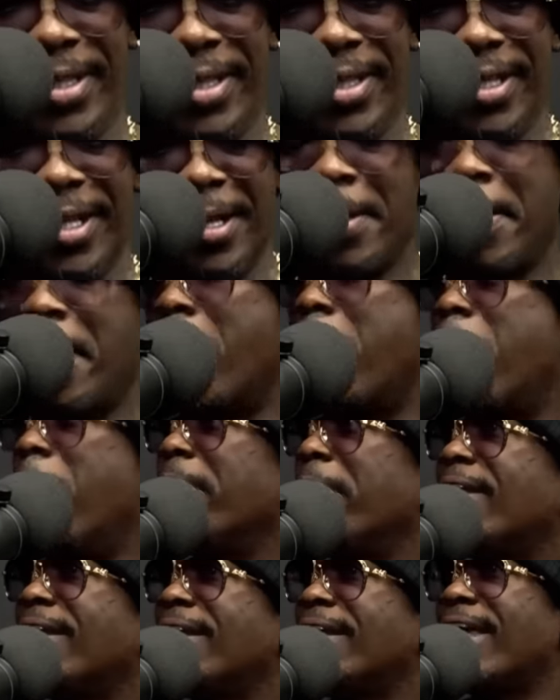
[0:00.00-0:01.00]
And what
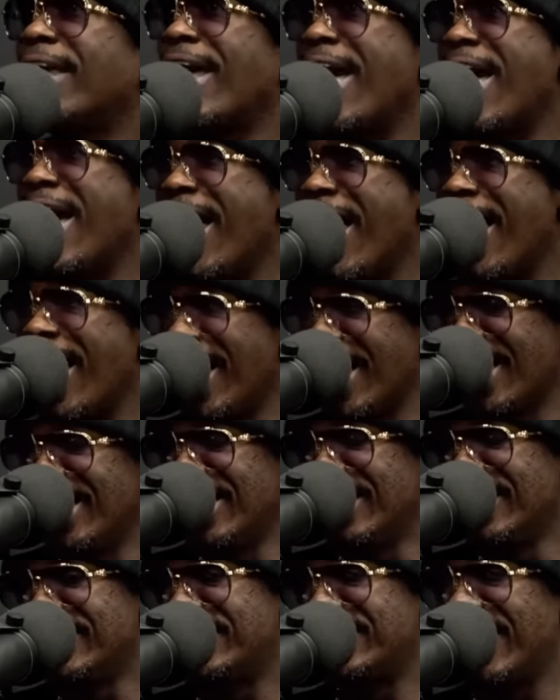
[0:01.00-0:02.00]
the guy
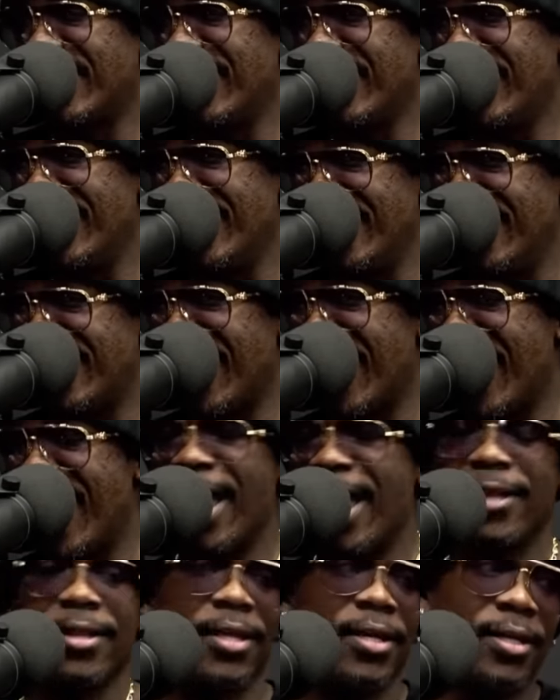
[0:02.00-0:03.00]
say he got
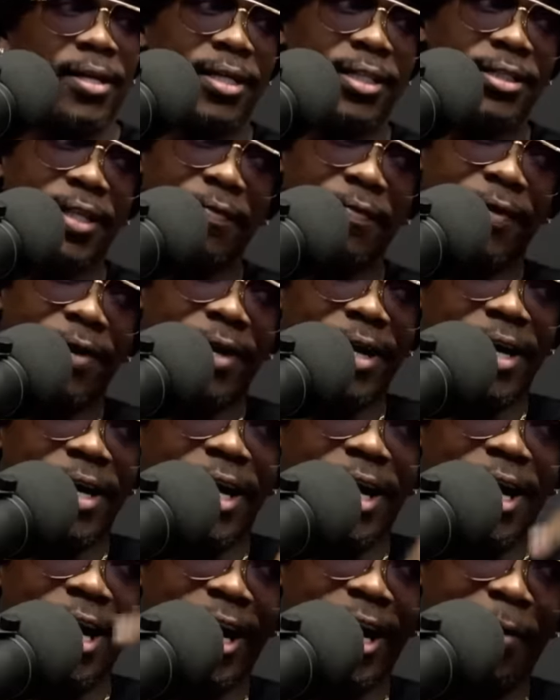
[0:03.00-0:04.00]
is the
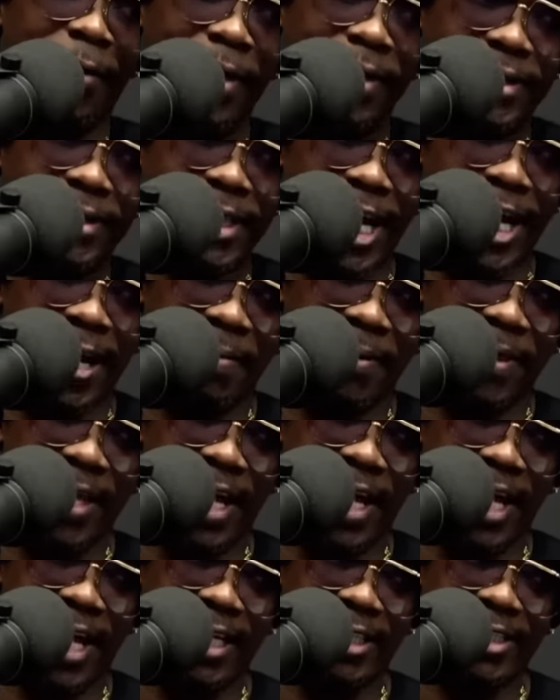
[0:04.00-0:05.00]
very same
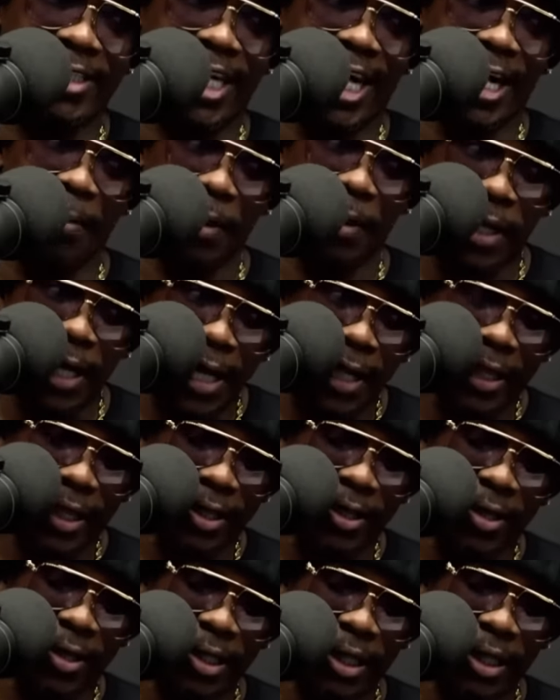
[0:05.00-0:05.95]
thing, same color